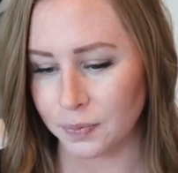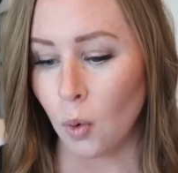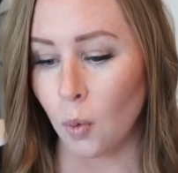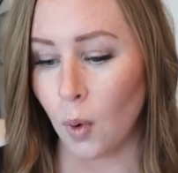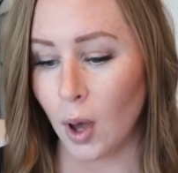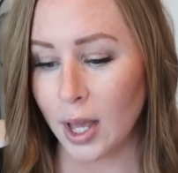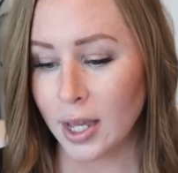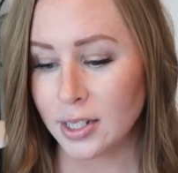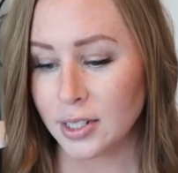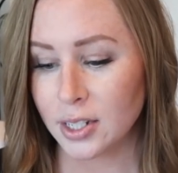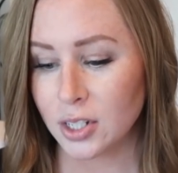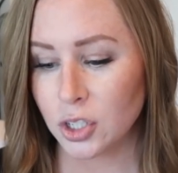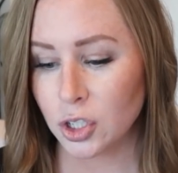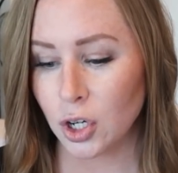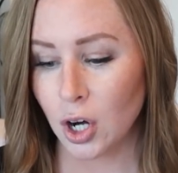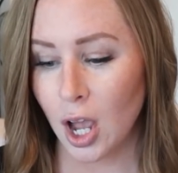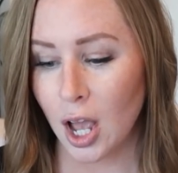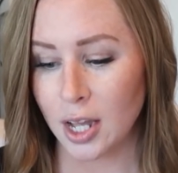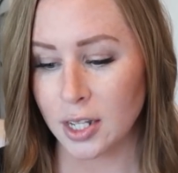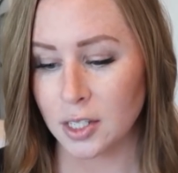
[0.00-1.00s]
What does
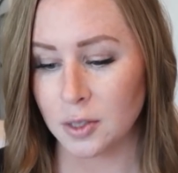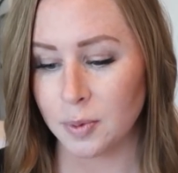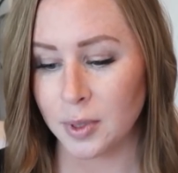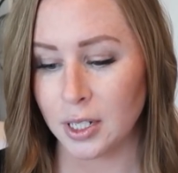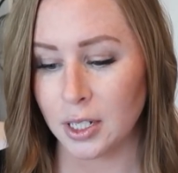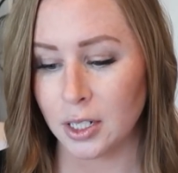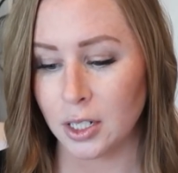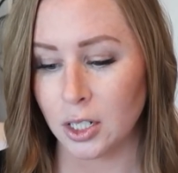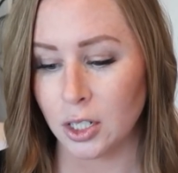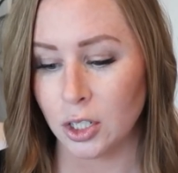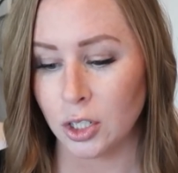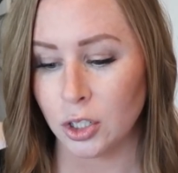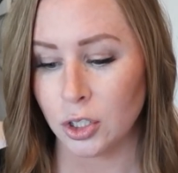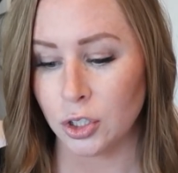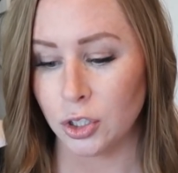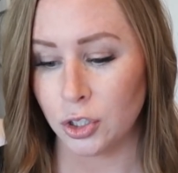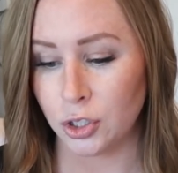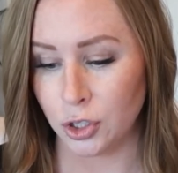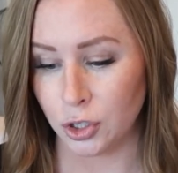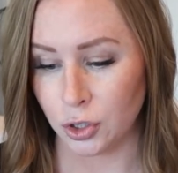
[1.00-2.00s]
your husband
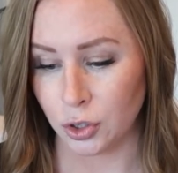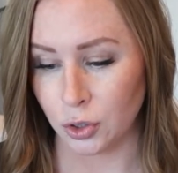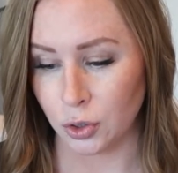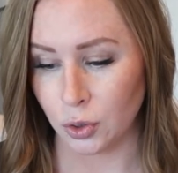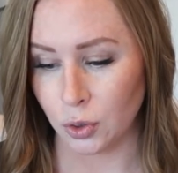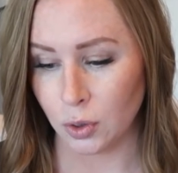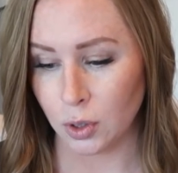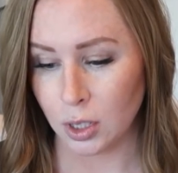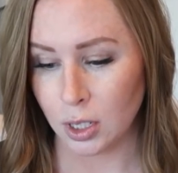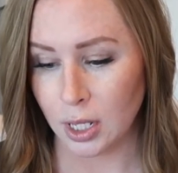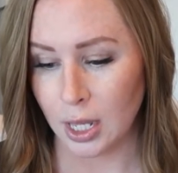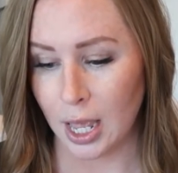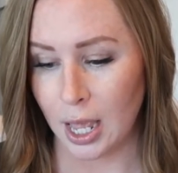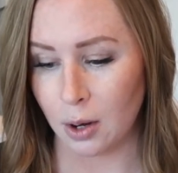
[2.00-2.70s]
do,